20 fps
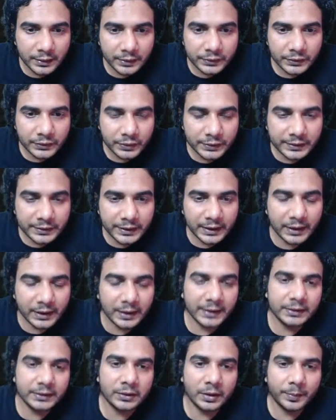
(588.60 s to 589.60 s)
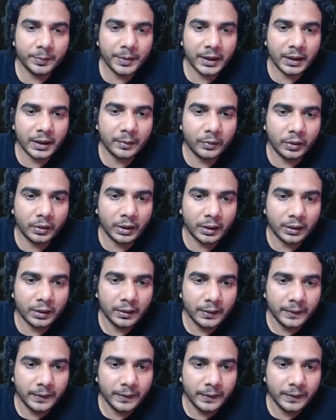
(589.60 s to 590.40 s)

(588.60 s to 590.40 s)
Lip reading: So Z lies on a parabola.